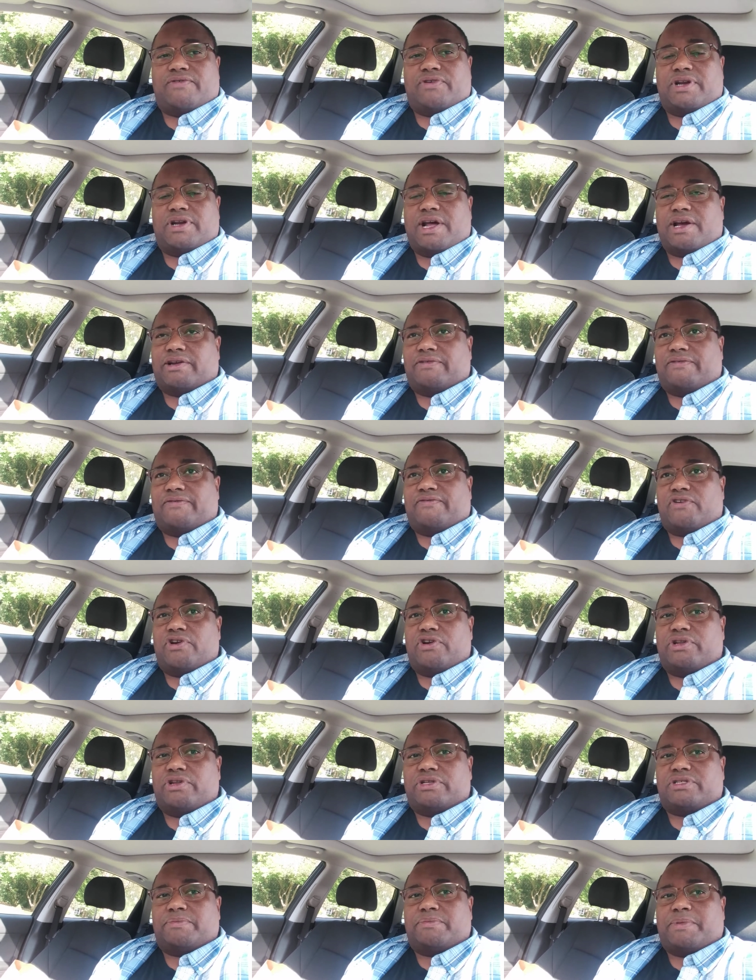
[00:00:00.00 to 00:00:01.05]
and I can refer
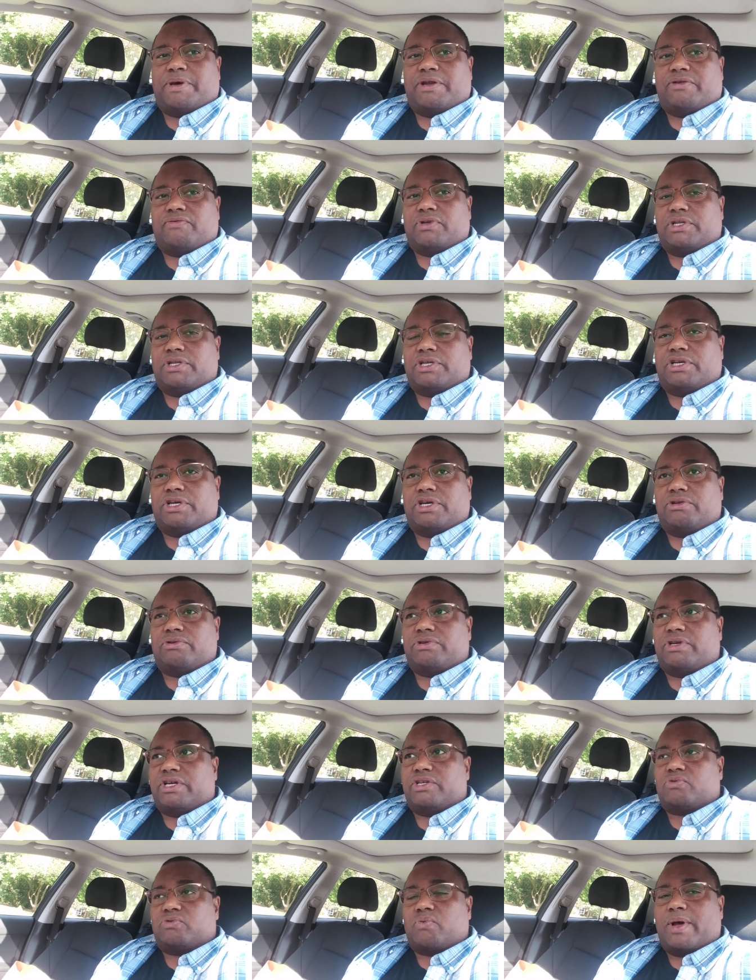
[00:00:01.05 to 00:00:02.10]
you to somebody really good who
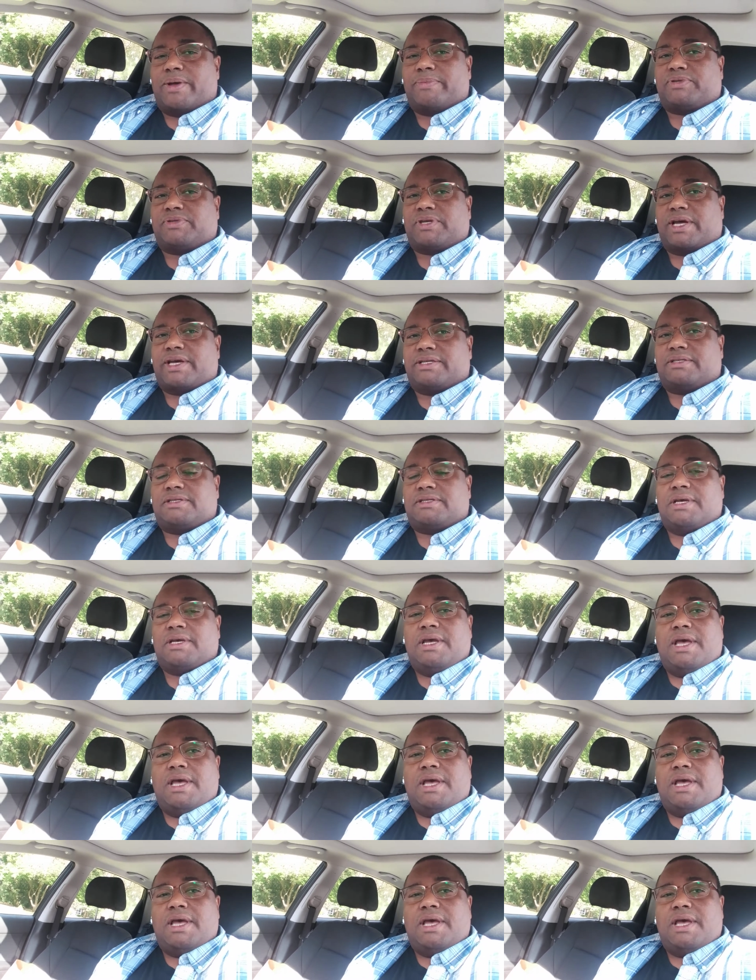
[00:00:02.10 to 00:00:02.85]
does websites.